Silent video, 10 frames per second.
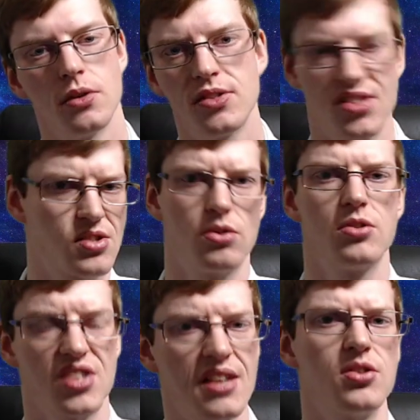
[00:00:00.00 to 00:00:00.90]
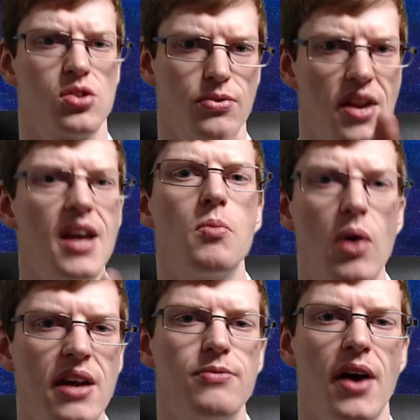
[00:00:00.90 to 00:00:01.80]
standard stuff, name,
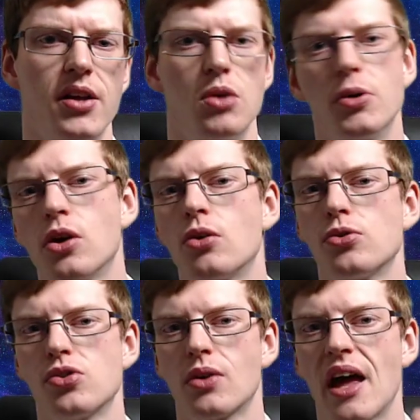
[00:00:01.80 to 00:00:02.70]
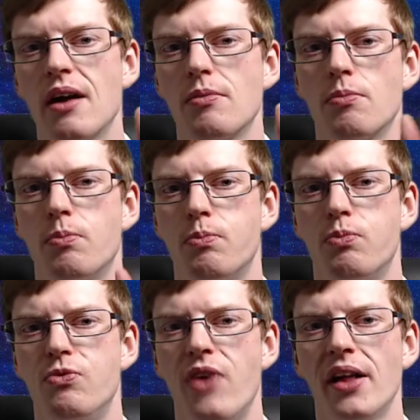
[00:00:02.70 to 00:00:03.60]
weight, value, but you can also get
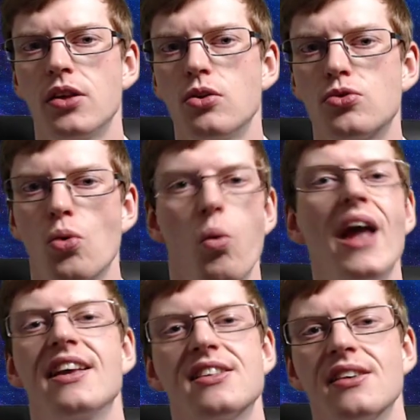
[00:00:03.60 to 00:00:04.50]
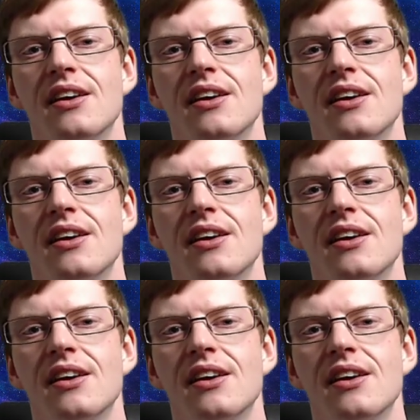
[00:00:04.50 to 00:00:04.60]
value to weight,